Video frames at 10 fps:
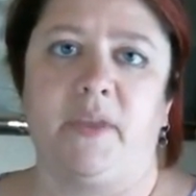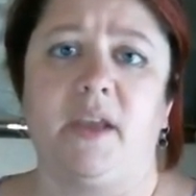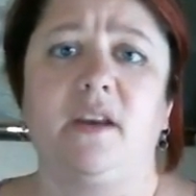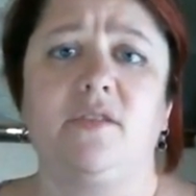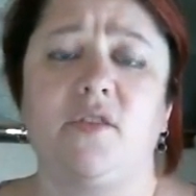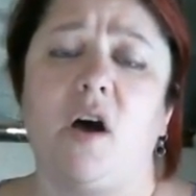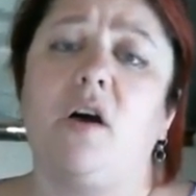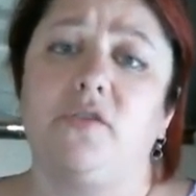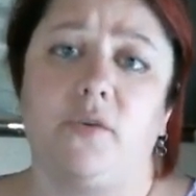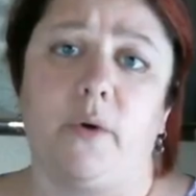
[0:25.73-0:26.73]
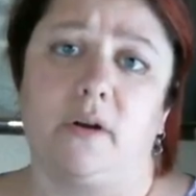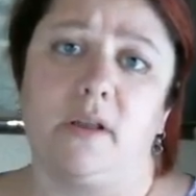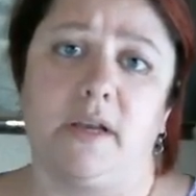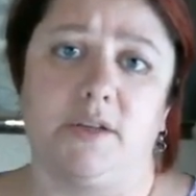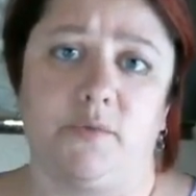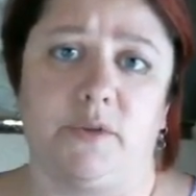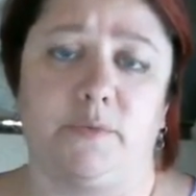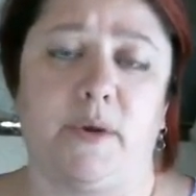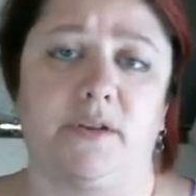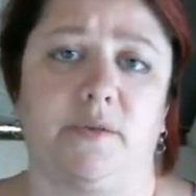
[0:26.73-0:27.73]
it is also our client's
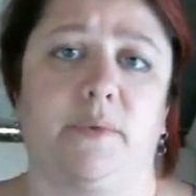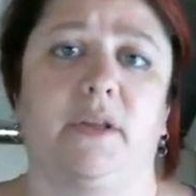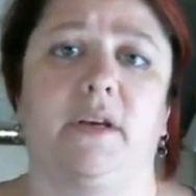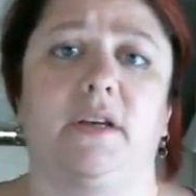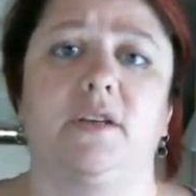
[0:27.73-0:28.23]
responsibility